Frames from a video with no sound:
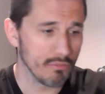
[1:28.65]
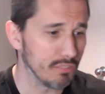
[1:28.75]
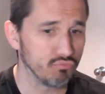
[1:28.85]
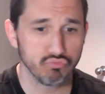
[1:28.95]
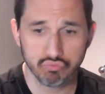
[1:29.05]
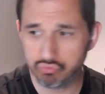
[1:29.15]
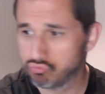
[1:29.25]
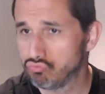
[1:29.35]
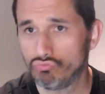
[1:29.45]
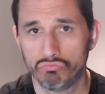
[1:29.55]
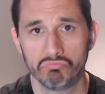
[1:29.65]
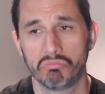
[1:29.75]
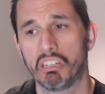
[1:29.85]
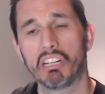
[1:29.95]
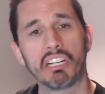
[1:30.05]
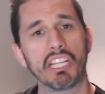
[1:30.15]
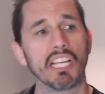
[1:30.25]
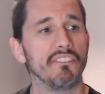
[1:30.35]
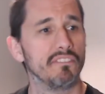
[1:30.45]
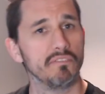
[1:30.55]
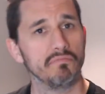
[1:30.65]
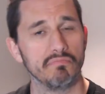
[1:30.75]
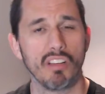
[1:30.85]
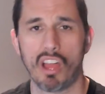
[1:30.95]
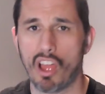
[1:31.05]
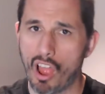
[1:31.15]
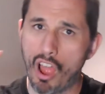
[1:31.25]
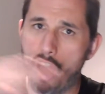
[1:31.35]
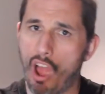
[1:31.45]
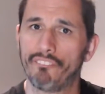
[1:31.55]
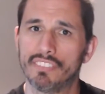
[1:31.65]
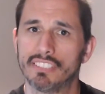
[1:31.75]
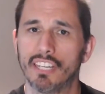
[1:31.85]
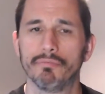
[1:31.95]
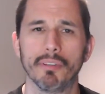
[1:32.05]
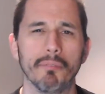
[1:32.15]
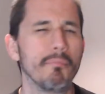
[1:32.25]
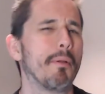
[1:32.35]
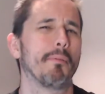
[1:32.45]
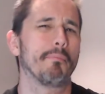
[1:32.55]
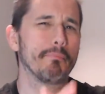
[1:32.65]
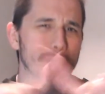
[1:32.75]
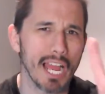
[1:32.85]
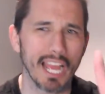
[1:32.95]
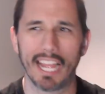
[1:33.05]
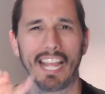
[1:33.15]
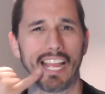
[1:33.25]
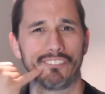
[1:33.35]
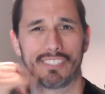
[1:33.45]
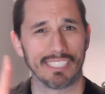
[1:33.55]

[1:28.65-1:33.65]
You could use the motion sensor to turn lights on whenever you go into the room and to turn off whenever you leave.